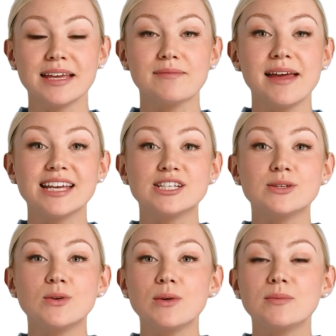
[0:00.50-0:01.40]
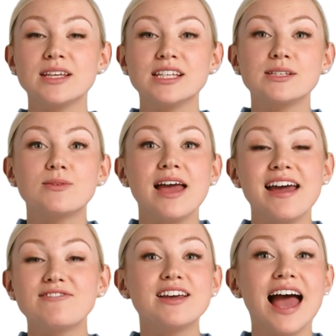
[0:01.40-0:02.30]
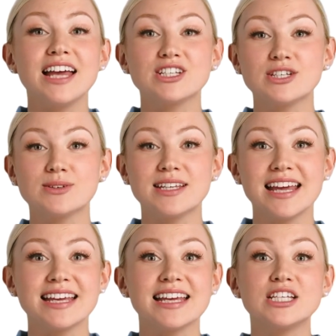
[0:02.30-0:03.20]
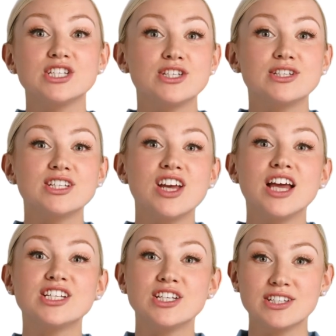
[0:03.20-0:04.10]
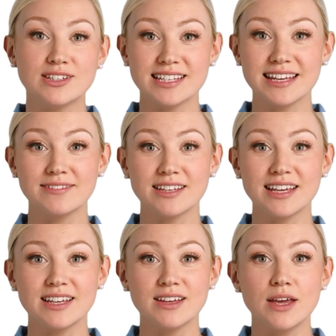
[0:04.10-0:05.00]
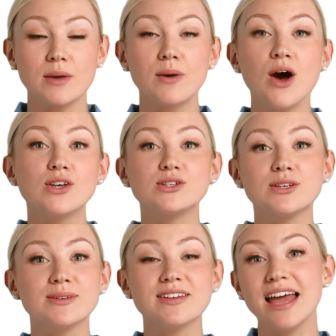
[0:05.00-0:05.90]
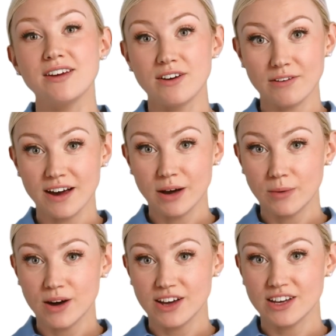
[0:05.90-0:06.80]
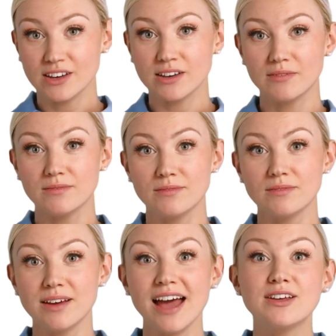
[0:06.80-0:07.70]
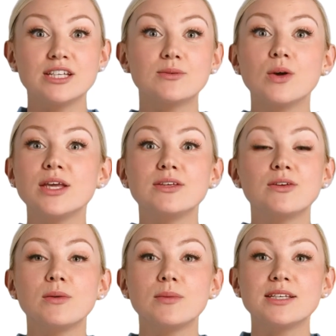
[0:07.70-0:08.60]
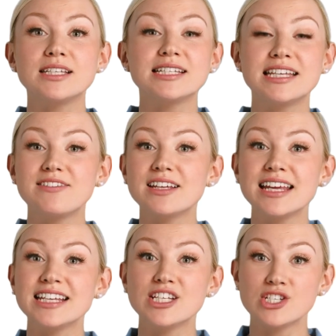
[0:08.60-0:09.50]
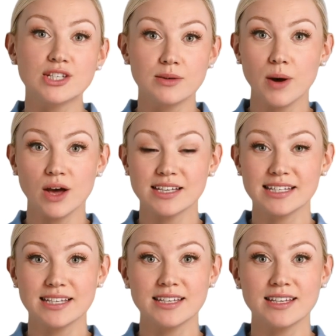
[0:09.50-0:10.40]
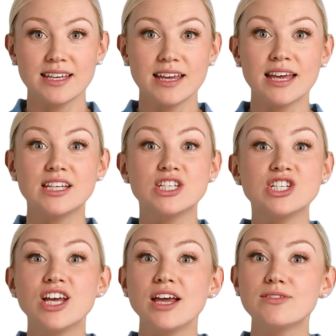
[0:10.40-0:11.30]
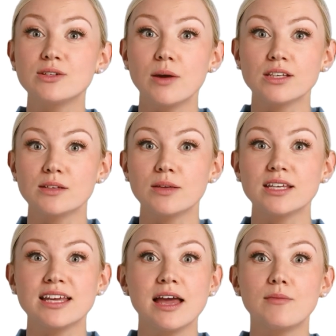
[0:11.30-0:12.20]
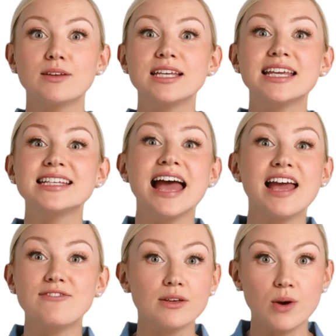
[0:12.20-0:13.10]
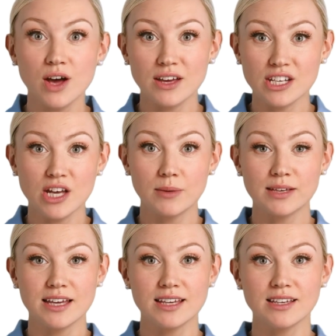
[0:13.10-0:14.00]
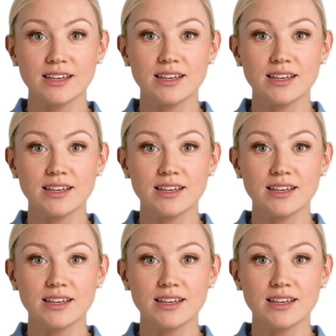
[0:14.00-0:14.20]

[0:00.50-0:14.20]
Imagine a workplace where every action you take ensures not just your safety, but also that of your fellow workers. At the Moya Group, safety isn't just a policy. It's a shared responsibility that protects everyone on the job site.